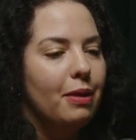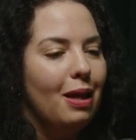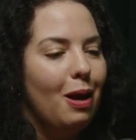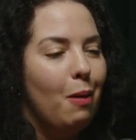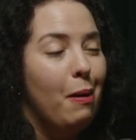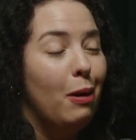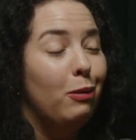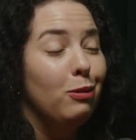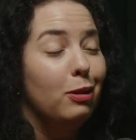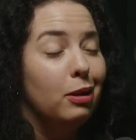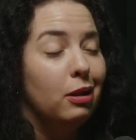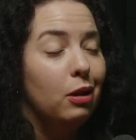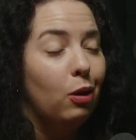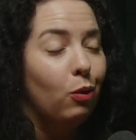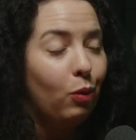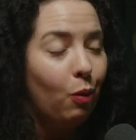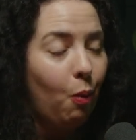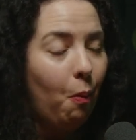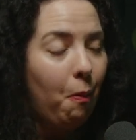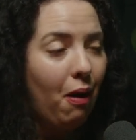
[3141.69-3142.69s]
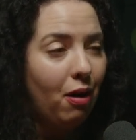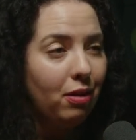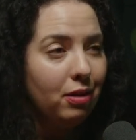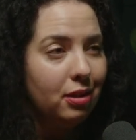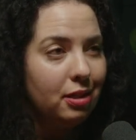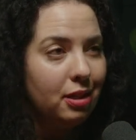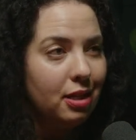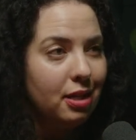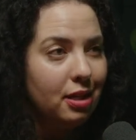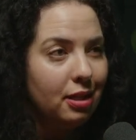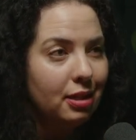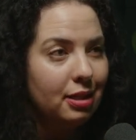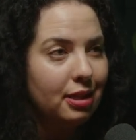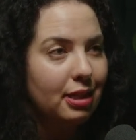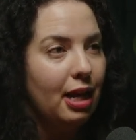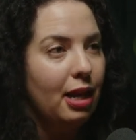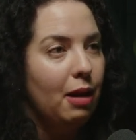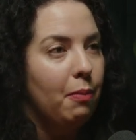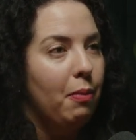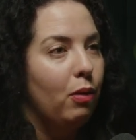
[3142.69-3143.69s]
about local politics
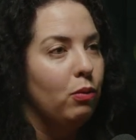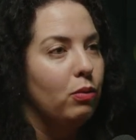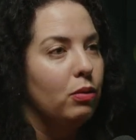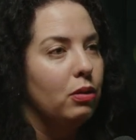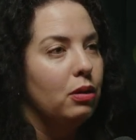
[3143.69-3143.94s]
and about